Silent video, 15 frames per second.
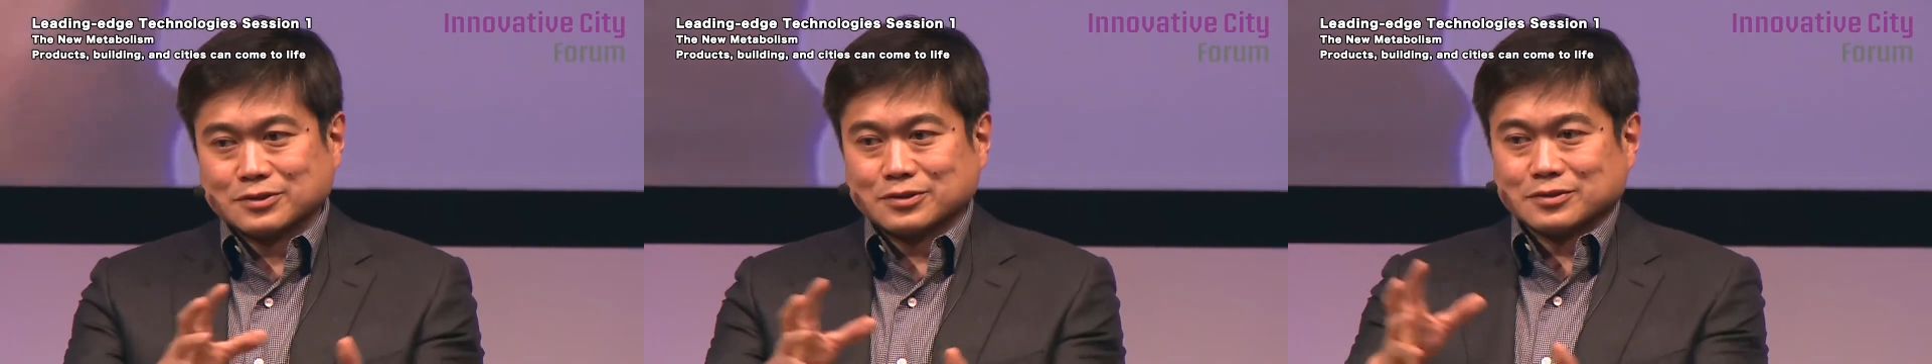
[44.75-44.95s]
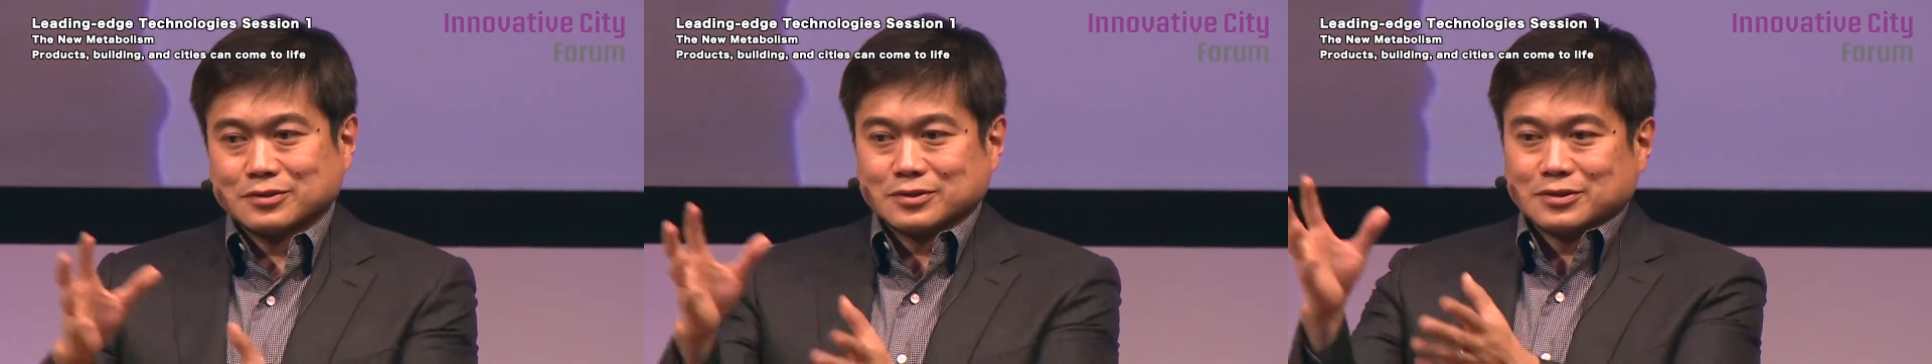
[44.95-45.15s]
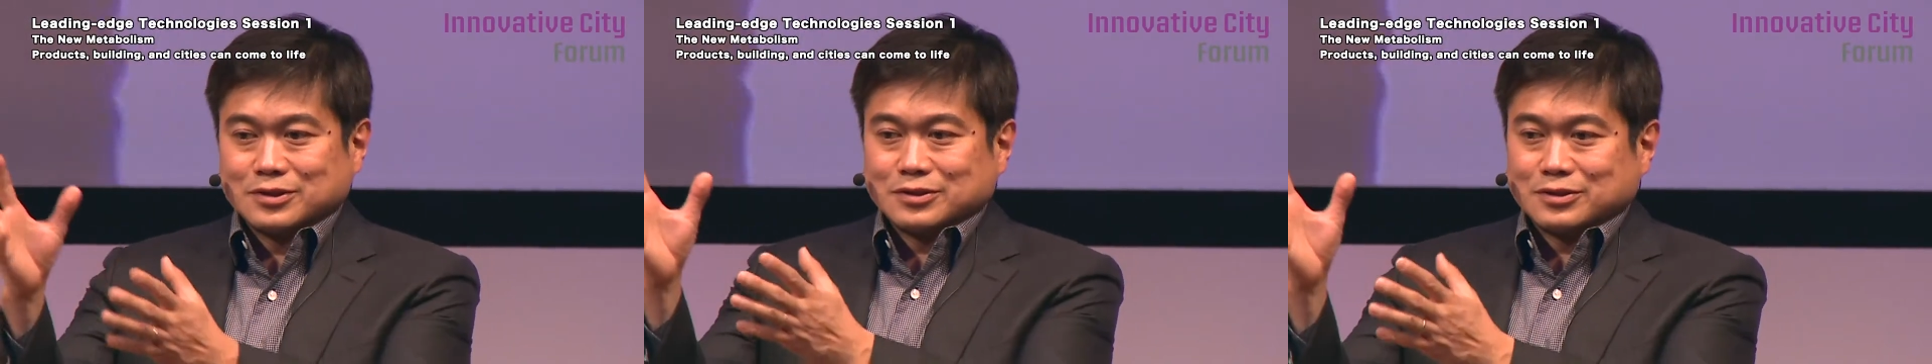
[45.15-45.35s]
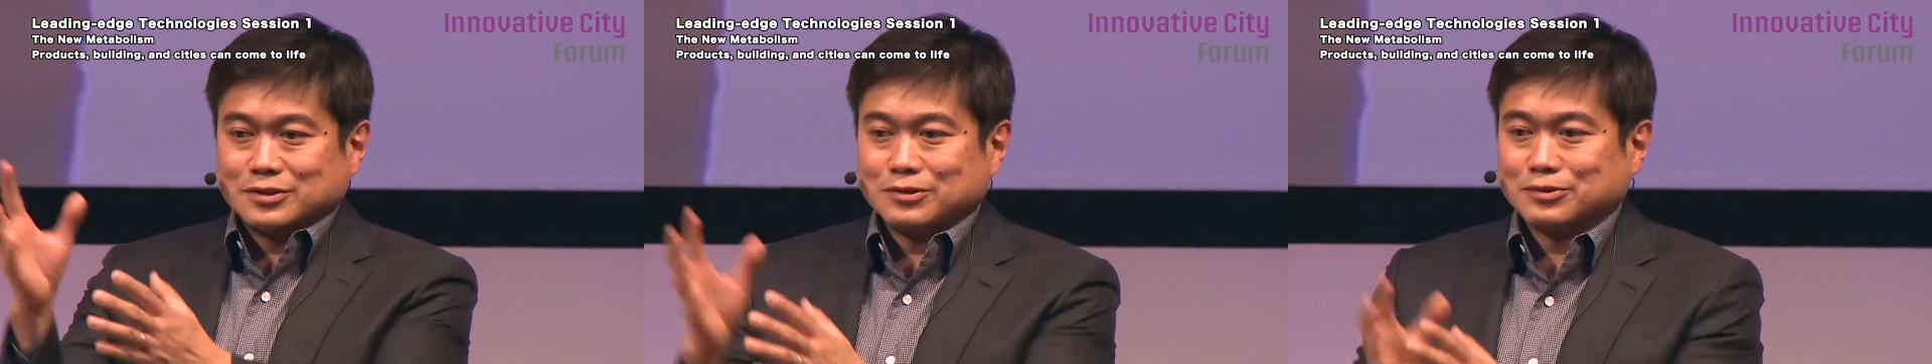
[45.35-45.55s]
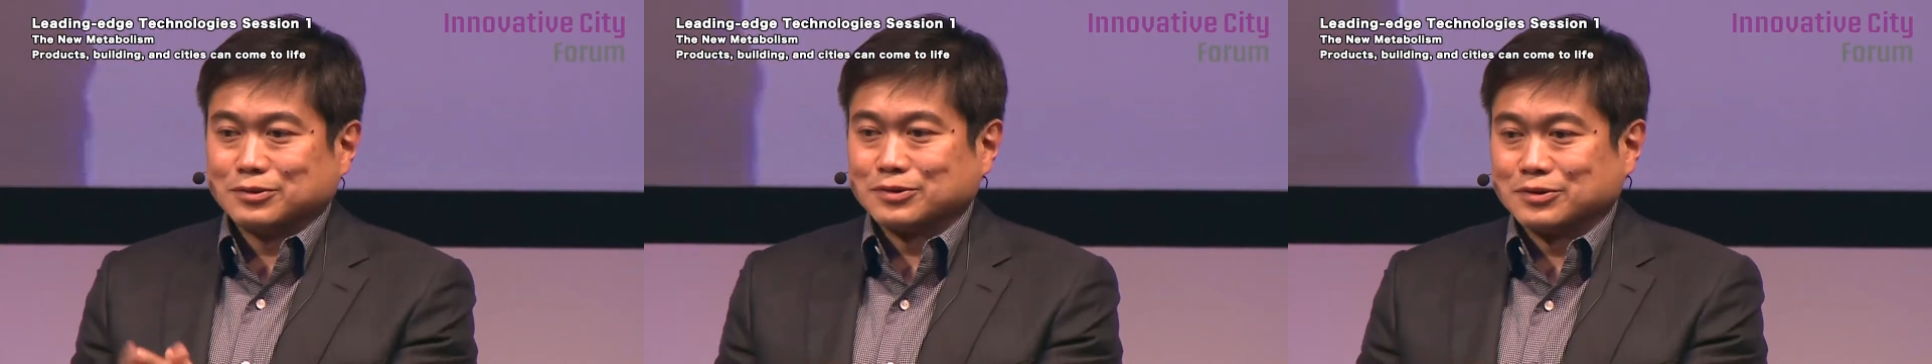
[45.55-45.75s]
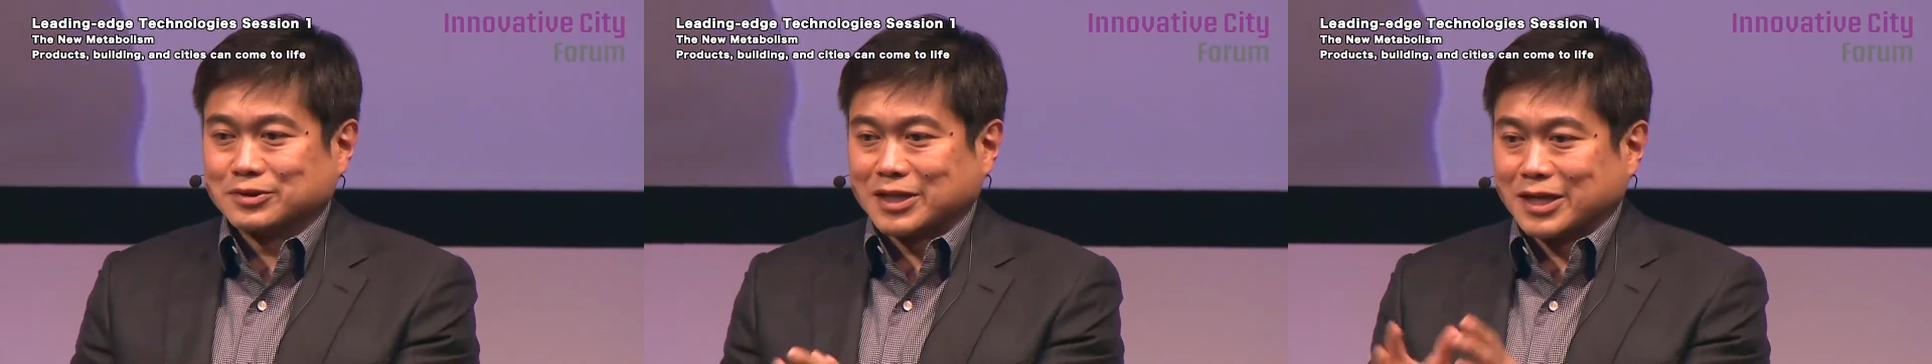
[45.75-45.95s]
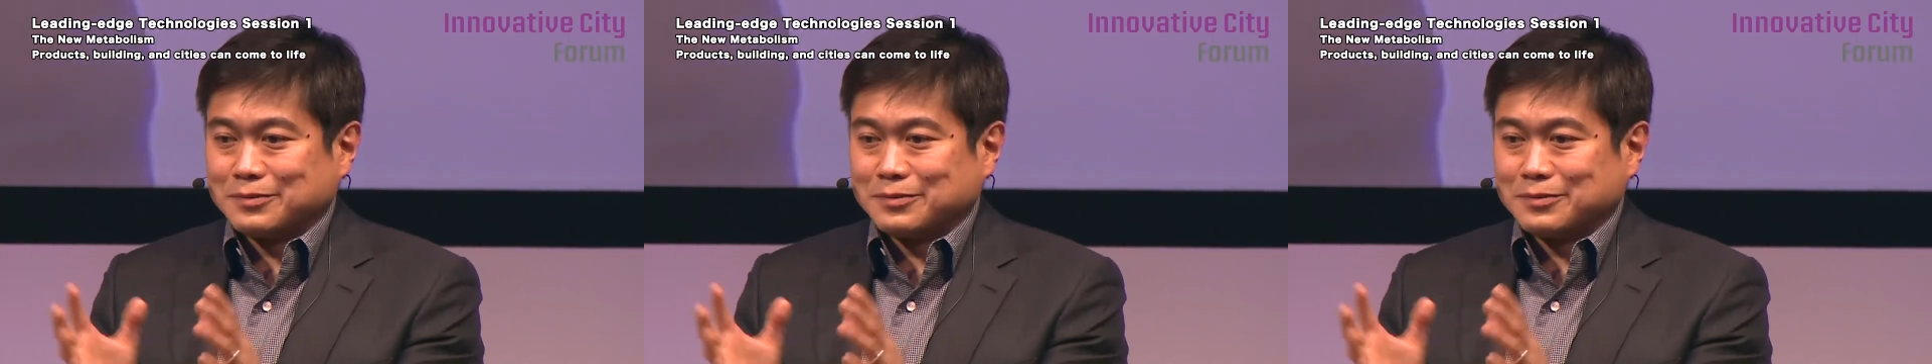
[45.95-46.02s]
and the ideology